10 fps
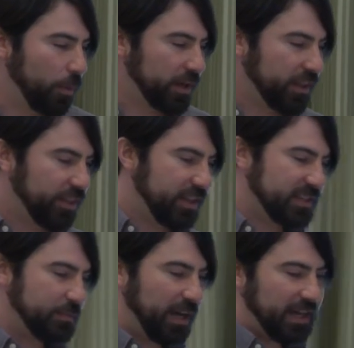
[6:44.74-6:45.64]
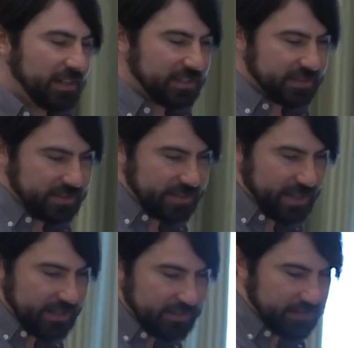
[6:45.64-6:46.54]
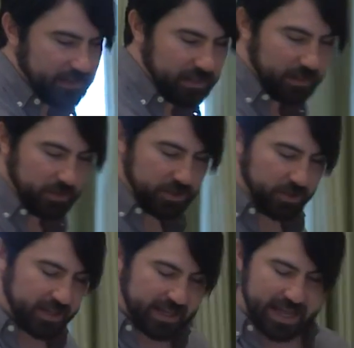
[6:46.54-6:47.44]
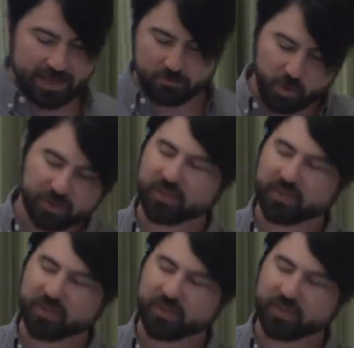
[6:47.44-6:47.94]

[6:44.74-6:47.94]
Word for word: one of the things behind this is that um, you're going to add more